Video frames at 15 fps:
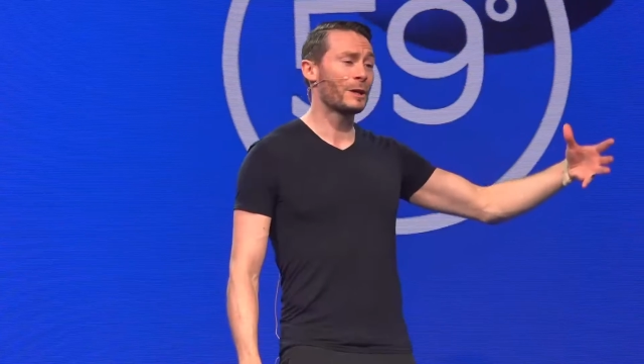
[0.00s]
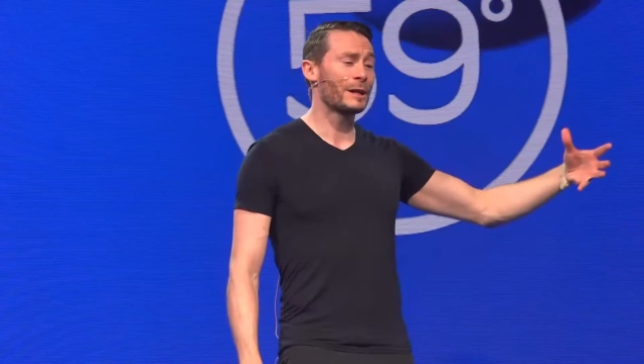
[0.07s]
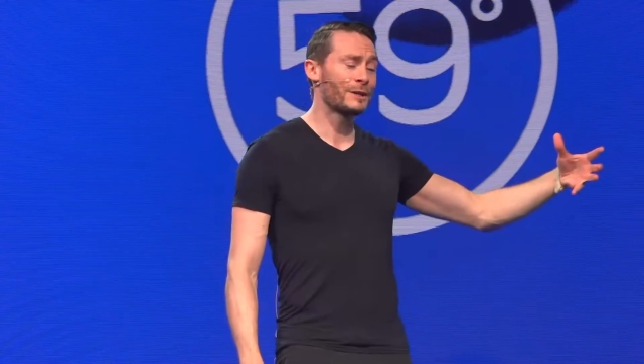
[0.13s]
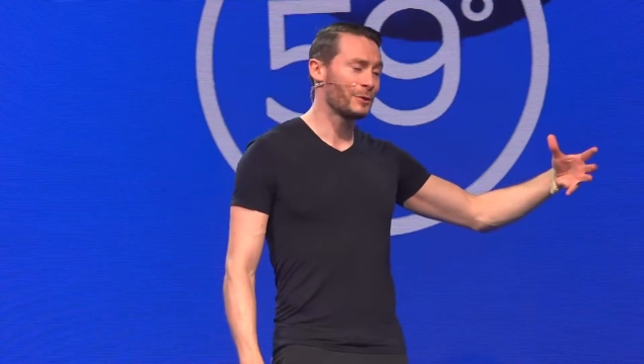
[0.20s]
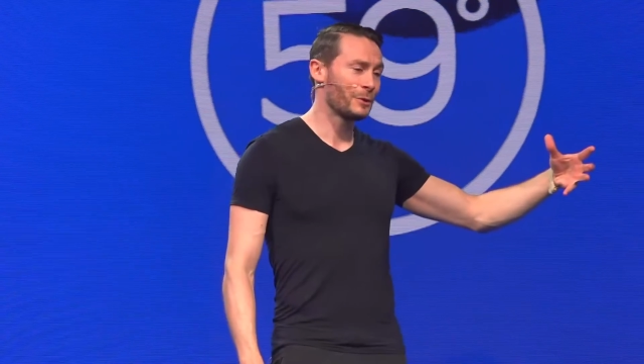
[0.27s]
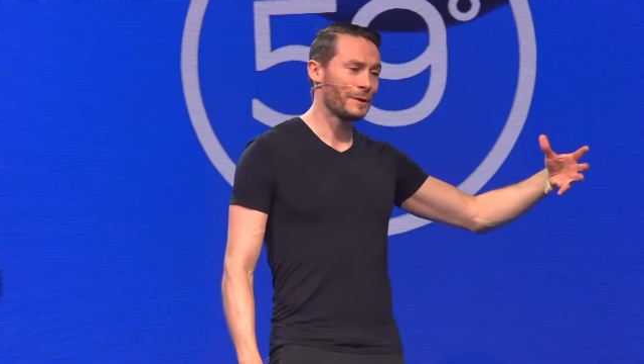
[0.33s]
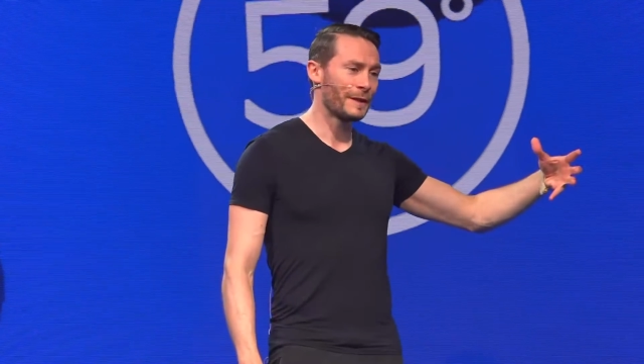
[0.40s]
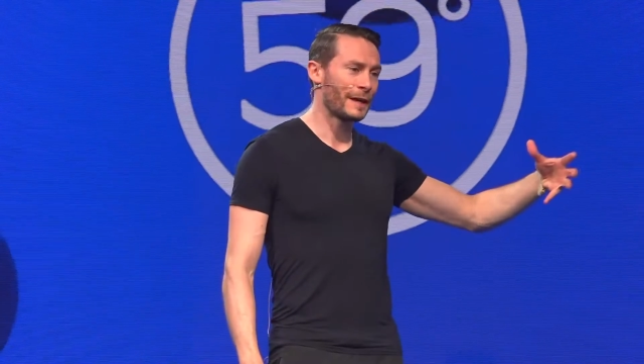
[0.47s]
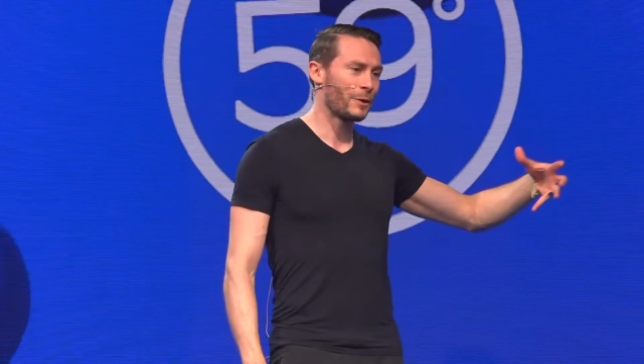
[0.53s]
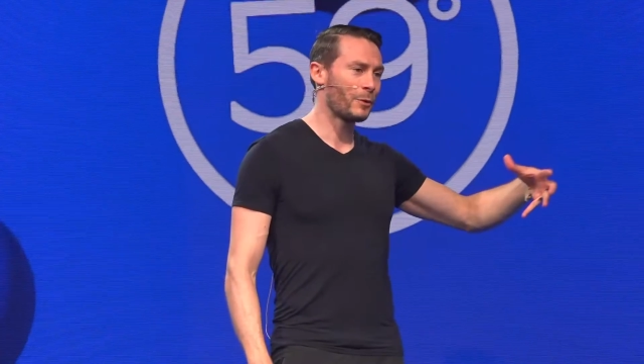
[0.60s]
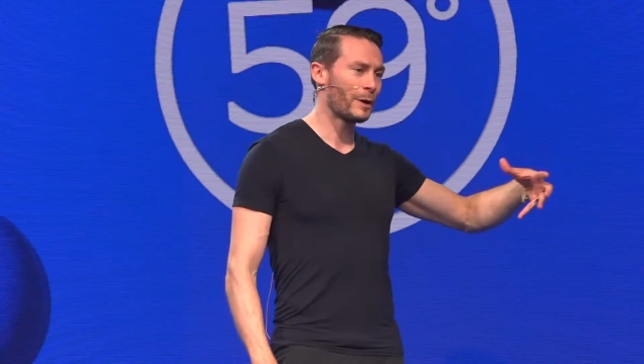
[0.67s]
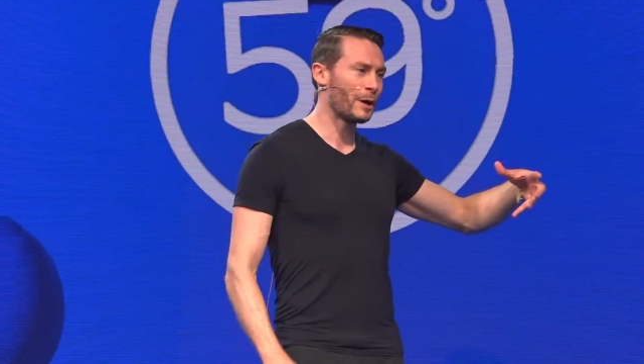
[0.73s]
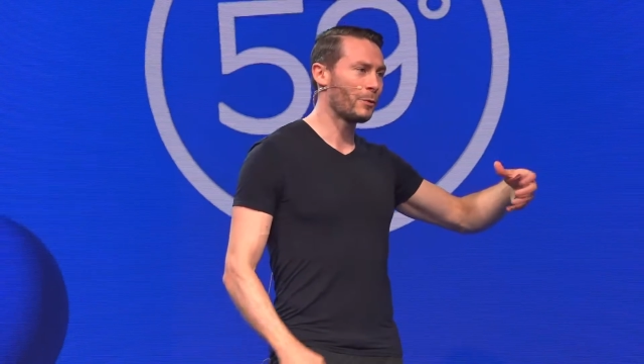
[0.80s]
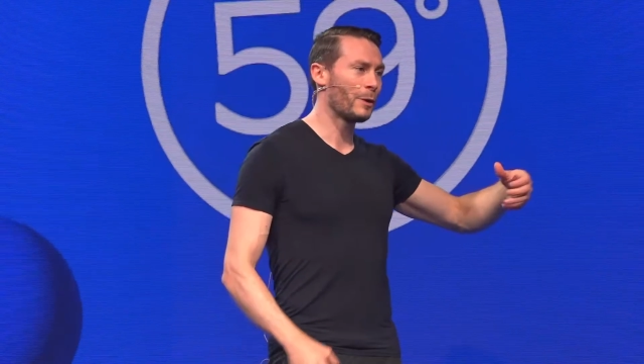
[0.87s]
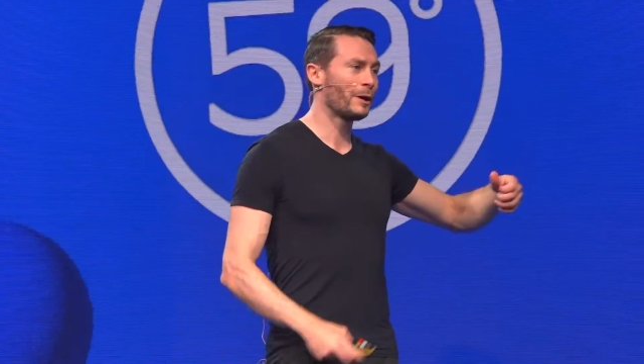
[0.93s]
want to do it that
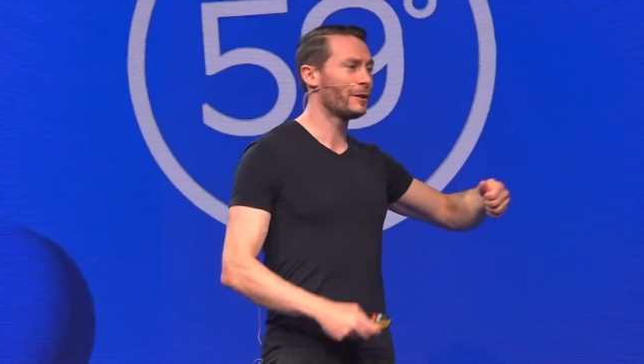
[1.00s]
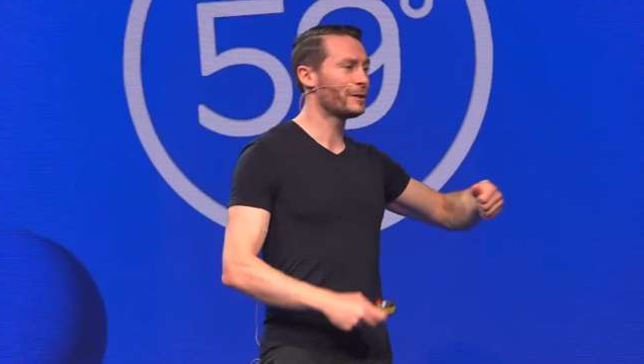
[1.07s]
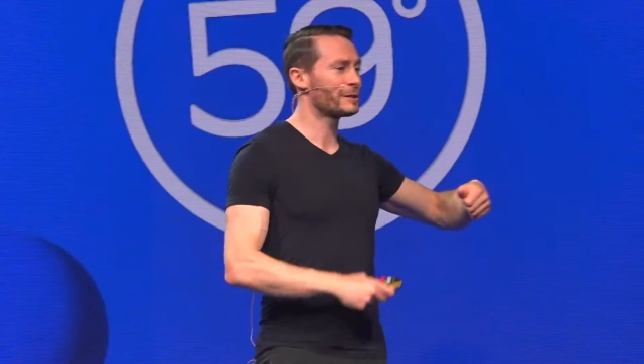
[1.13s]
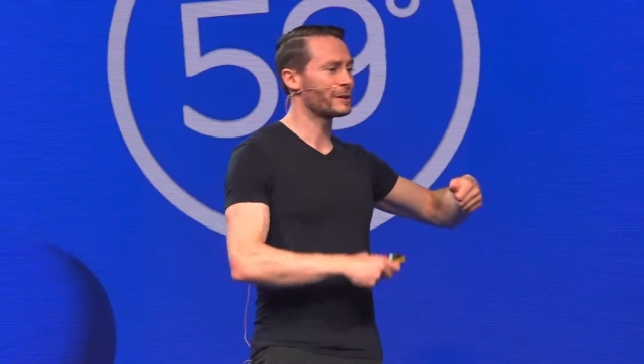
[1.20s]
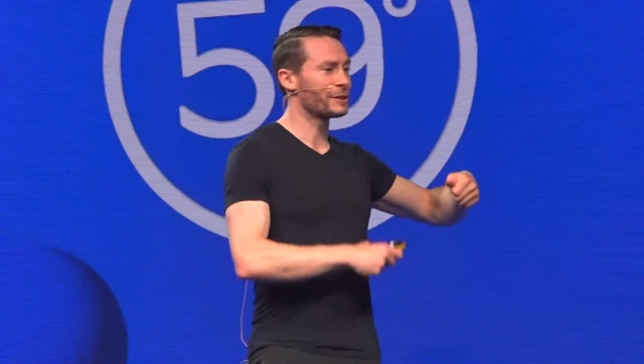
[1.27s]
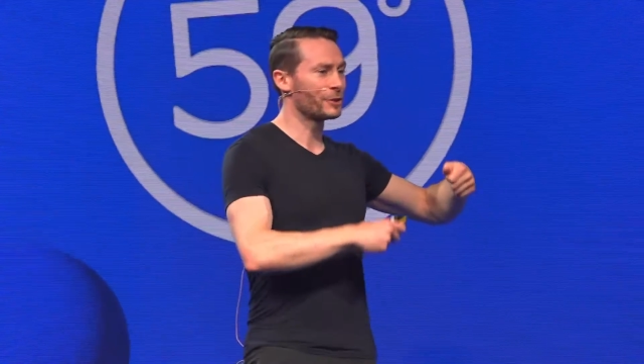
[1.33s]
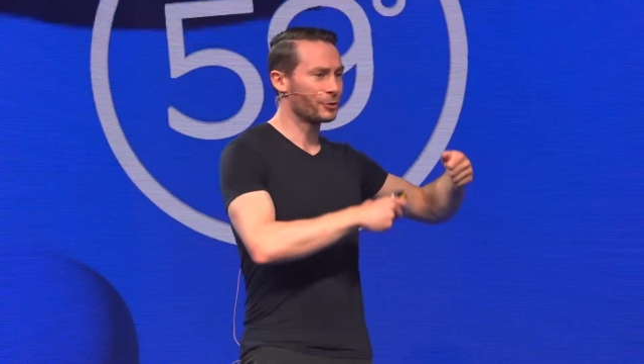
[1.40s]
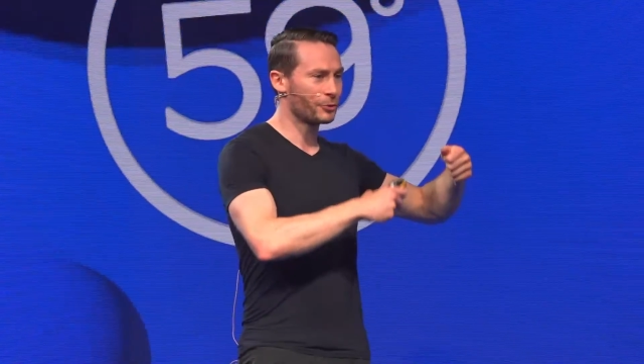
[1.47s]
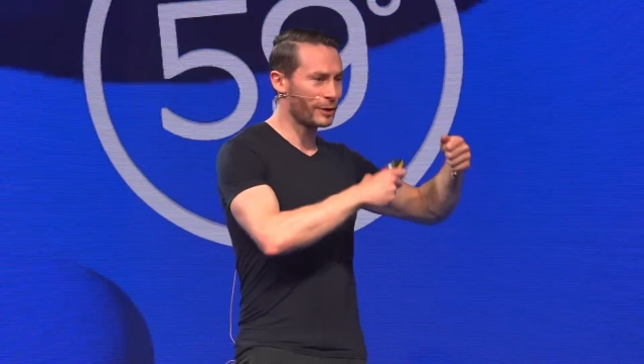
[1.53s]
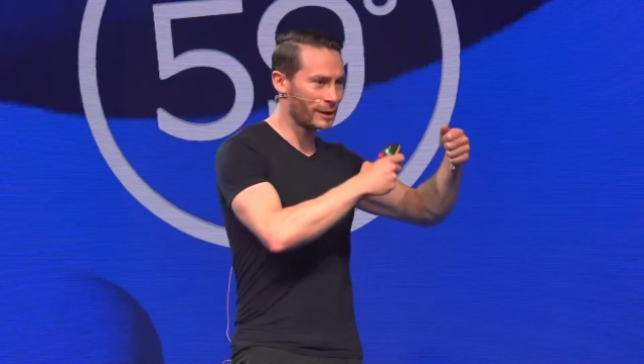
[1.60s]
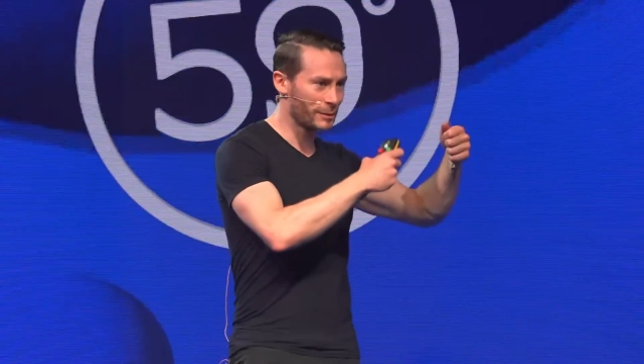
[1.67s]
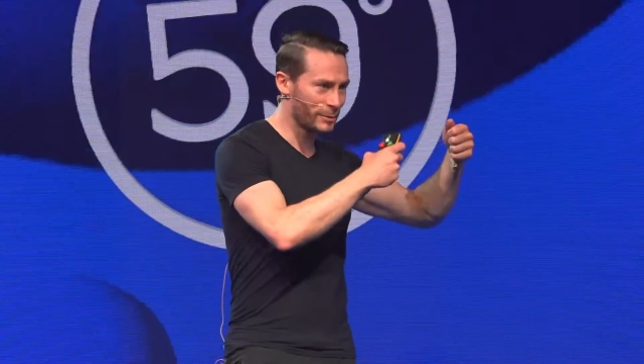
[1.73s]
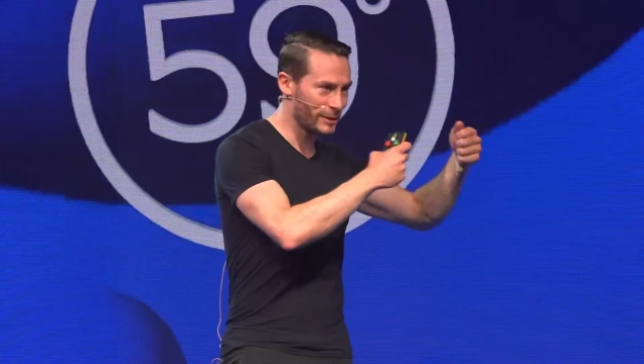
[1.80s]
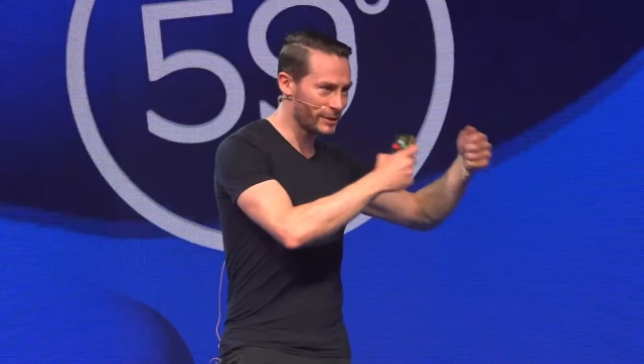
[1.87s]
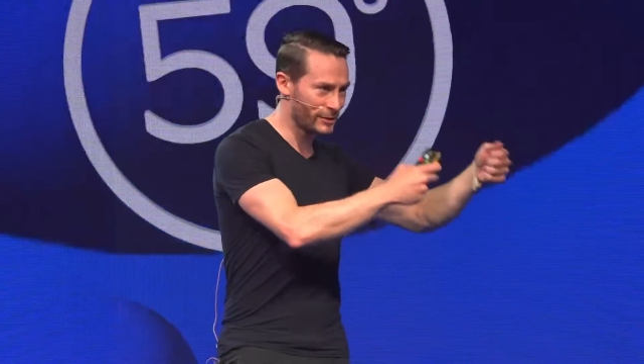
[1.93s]
way? Well, it's incredibly